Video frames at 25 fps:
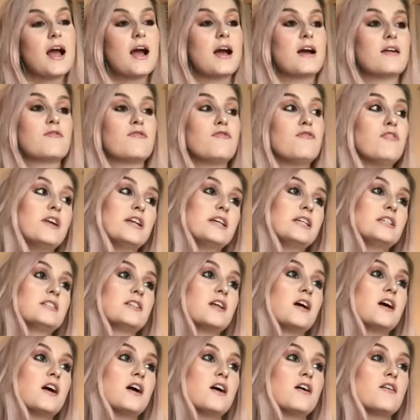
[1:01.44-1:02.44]
and funny
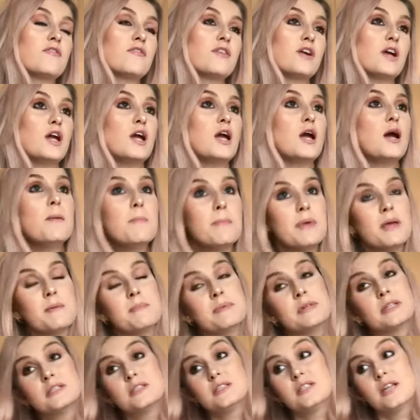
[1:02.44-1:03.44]
stuff, me
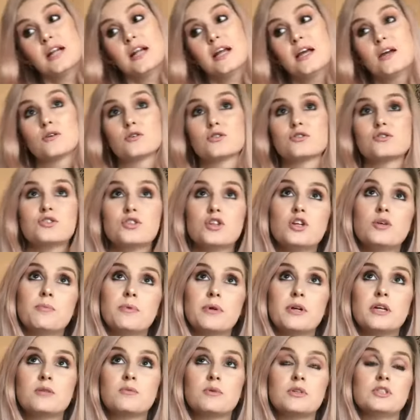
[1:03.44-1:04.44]
being silly or
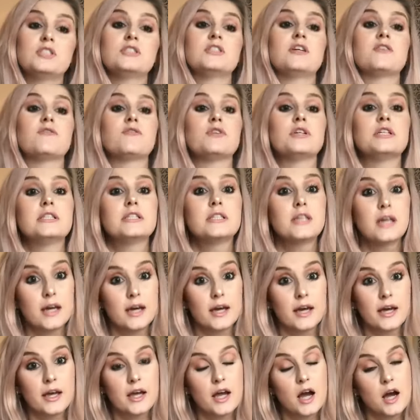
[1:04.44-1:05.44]
stupid, which is every day.